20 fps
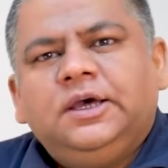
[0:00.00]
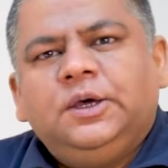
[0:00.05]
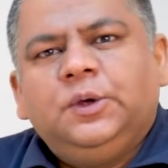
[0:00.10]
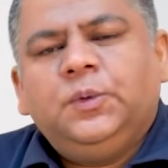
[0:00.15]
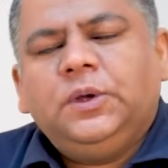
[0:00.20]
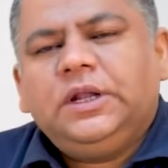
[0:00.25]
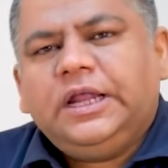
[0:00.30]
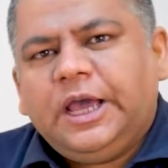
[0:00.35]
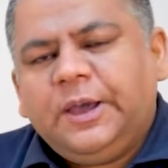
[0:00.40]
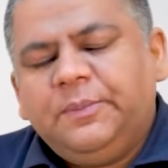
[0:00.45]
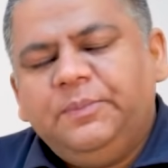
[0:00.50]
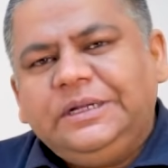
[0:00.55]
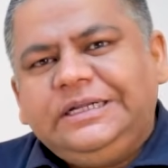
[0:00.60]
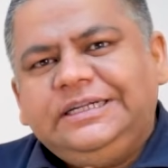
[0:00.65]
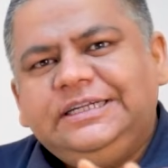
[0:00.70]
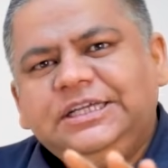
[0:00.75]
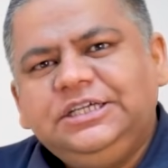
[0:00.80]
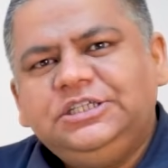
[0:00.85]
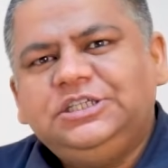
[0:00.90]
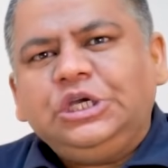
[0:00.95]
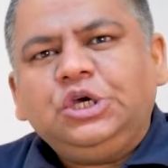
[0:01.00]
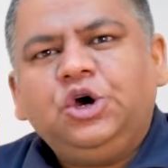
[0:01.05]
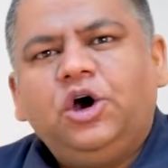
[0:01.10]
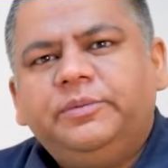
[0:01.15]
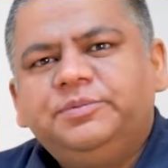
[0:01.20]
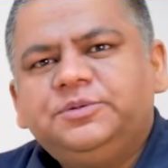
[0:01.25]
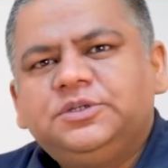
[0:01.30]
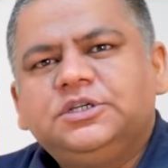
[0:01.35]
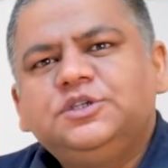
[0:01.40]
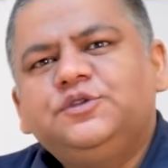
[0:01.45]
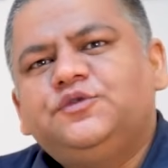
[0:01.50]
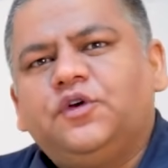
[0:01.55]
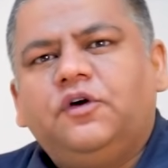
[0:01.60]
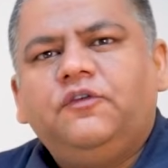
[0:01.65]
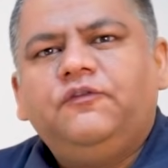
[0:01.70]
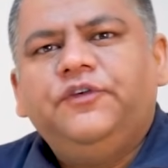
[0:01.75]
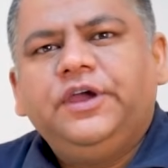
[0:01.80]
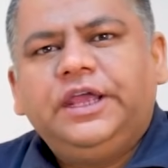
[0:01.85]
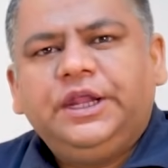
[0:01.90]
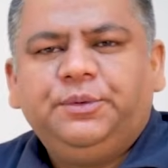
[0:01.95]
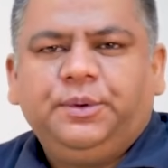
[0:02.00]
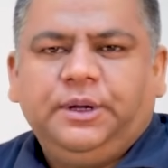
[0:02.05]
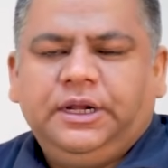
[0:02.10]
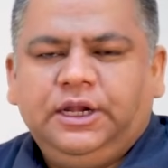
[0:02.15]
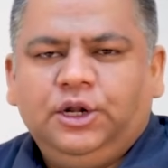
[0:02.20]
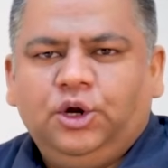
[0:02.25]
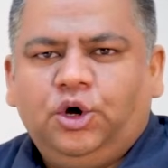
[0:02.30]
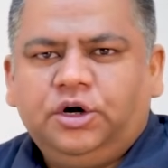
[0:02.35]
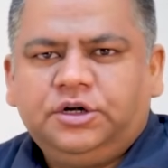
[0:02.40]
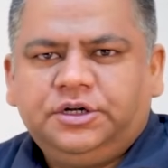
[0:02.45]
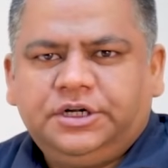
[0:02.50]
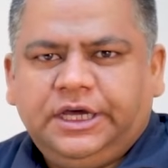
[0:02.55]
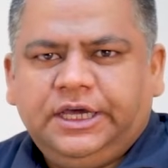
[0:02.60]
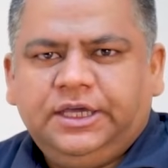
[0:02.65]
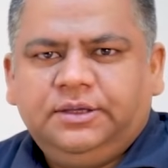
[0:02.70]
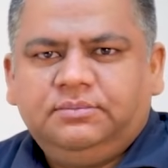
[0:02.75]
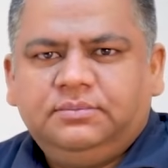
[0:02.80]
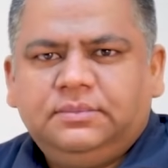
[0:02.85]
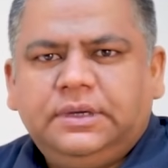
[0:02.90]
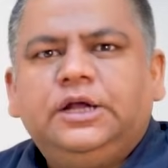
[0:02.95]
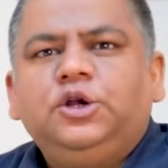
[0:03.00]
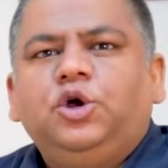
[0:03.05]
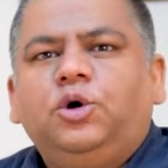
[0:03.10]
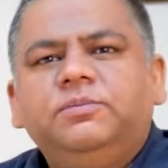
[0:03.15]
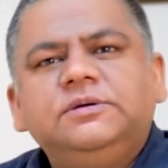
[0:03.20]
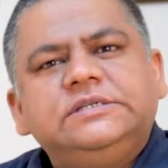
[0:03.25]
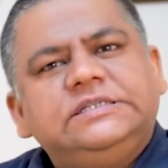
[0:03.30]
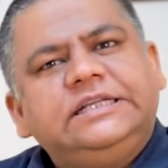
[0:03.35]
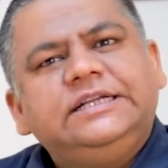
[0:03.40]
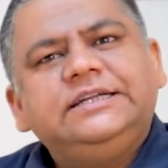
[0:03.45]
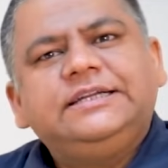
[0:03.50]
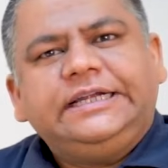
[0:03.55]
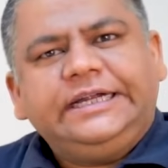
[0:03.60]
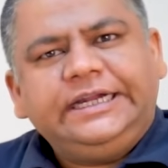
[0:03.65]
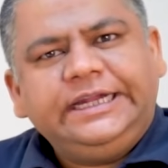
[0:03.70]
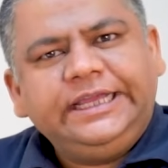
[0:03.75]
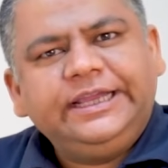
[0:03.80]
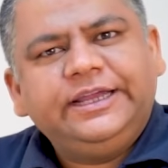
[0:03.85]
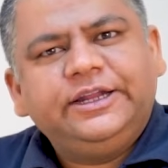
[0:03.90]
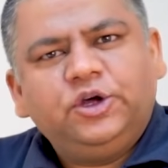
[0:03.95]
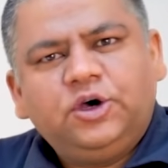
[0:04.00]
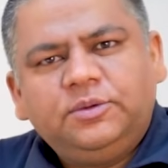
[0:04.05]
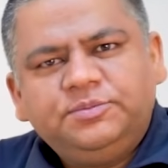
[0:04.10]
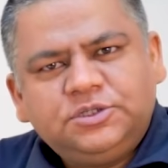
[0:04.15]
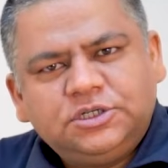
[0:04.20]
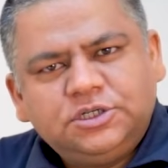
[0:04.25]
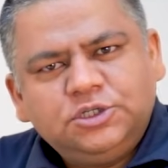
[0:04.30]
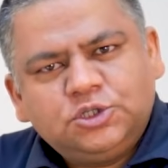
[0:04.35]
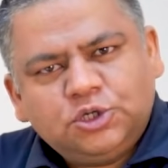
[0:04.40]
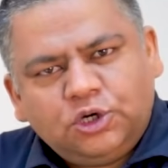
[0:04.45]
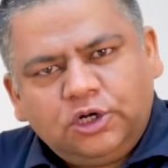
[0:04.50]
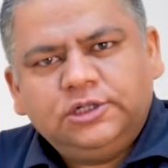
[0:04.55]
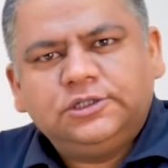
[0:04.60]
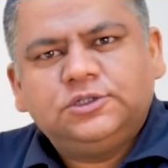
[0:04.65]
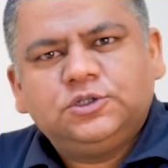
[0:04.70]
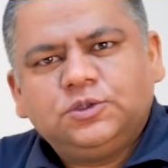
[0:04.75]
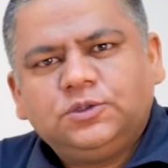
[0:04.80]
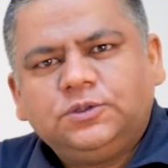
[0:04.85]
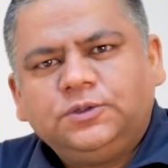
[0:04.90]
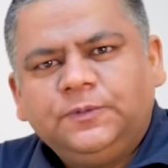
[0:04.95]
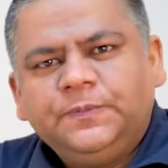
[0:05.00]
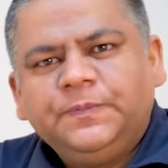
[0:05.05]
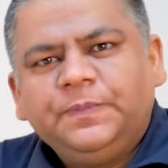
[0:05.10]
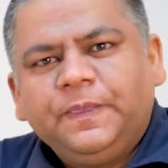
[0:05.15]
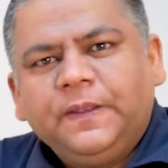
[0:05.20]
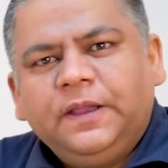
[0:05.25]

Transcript: Well, I have been teaching options from very long time and obviously trading in options also.